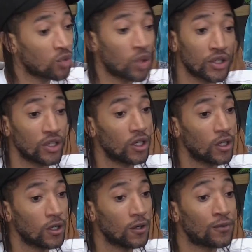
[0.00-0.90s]
I want
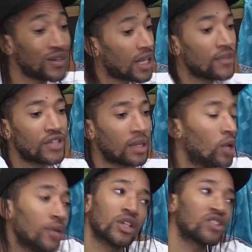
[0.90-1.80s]
for London. I'm
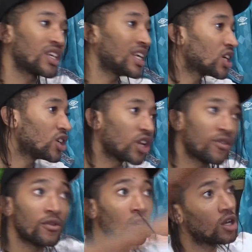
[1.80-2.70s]
not even going to say England,
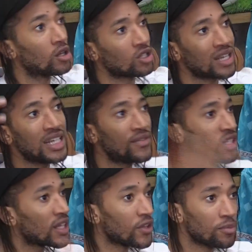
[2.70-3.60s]
and because I live
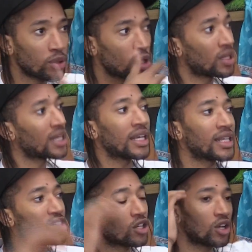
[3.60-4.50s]
in London predominantly,
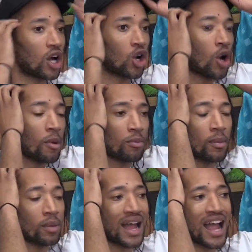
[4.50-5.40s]
and that's a common
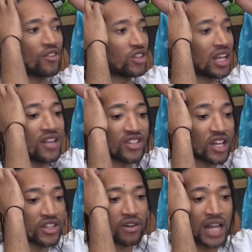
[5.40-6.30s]
problem I have on the London
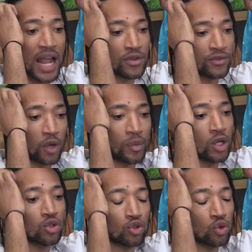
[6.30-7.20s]
Underground, everything. We
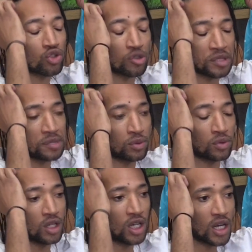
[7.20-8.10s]
don't talk to
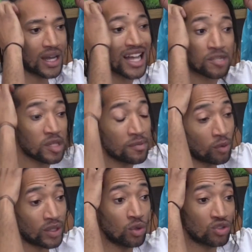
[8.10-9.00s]
people as
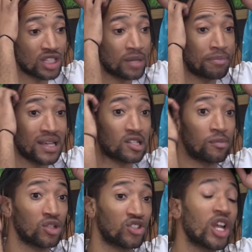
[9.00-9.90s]
people. We talk to them based
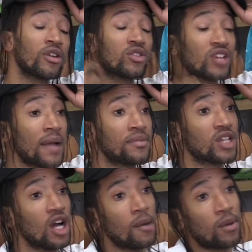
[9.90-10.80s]
upon
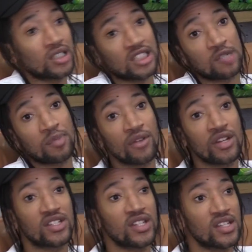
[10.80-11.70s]
stereotypes, past
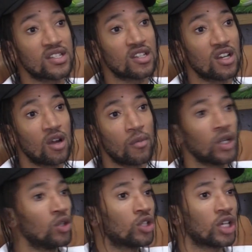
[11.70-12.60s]
experiences. We
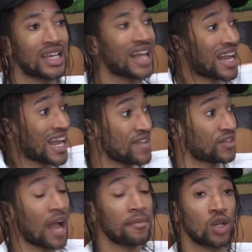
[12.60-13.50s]
don't look at it.
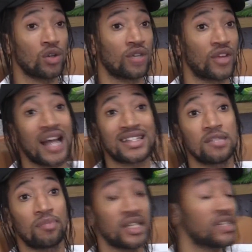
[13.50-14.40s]
Even I'm guilty of it. I
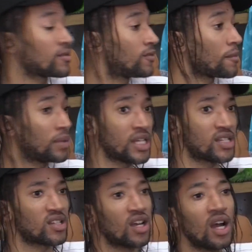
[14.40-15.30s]
see police, fuck
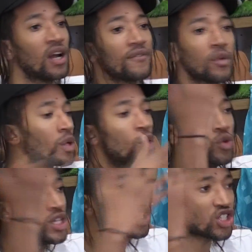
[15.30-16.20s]
police. We
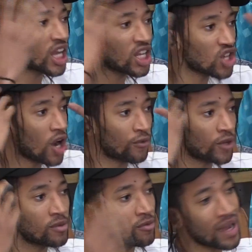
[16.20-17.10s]
all need to change our
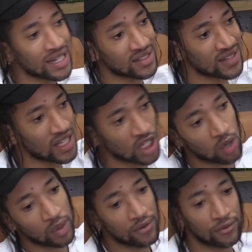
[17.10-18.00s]
frame of mind and take it
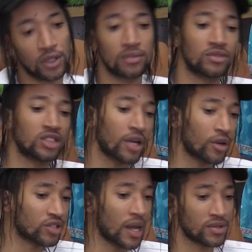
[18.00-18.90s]
away from
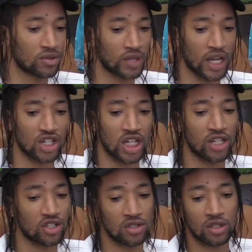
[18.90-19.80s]
stereotypes and all that shit
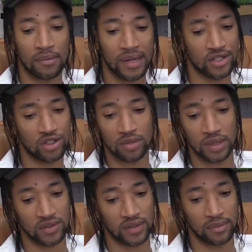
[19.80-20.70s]
and just look at man as
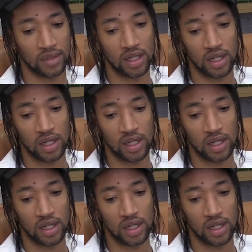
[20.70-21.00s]
humans, fam.